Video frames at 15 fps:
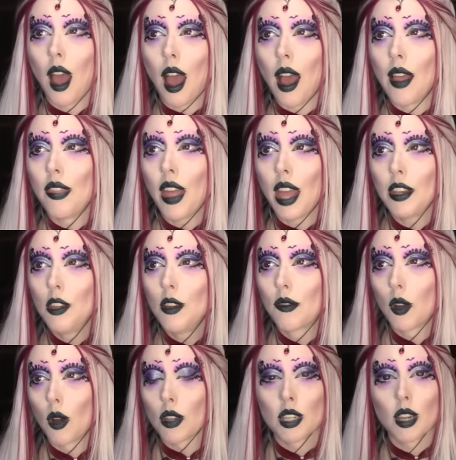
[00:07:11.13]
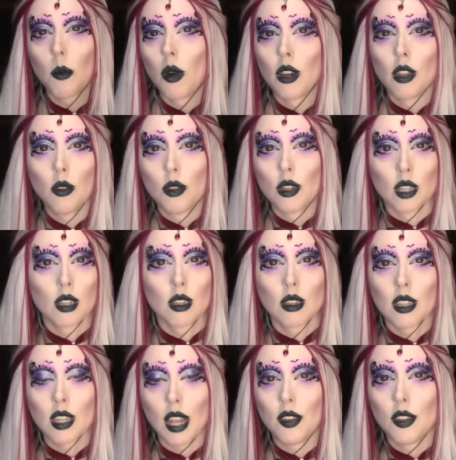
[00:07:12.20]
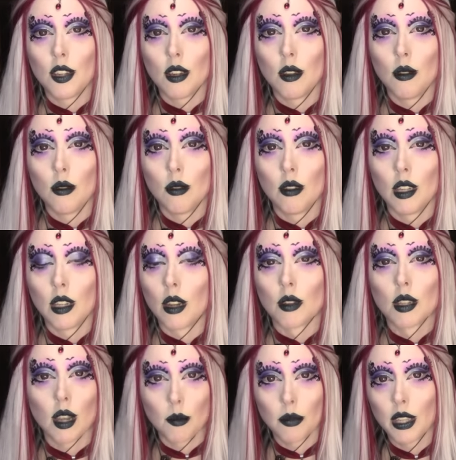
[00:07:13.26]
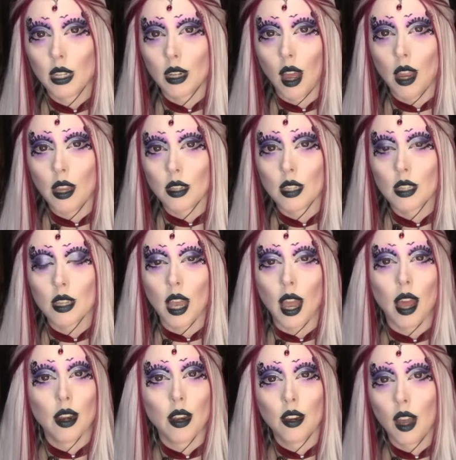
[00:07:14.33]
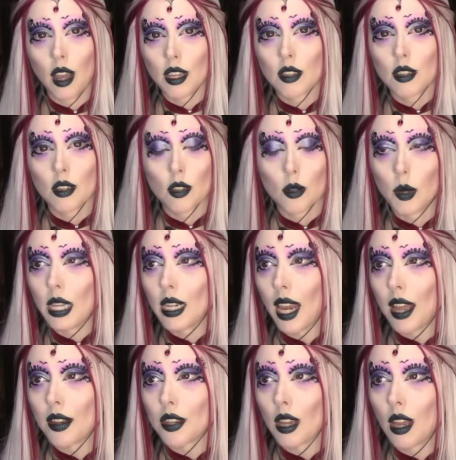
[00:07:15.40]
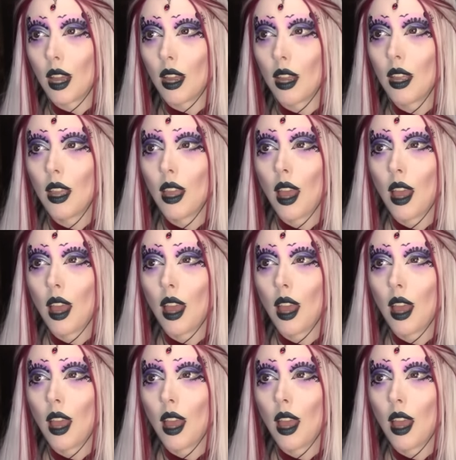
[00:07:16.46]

and then you've got someone who just sends you, you know, something nice and a nice, sweet letter